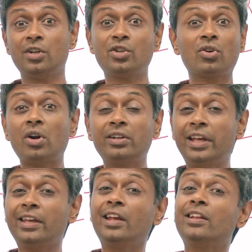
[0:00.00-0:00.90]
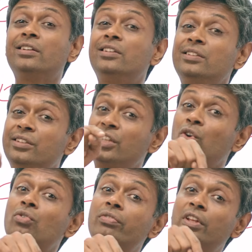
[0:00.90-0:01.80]
you're not taking the decision
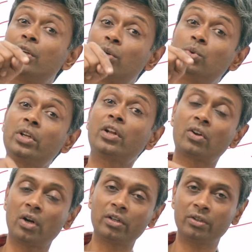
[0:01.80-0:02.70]
of whether to do that or not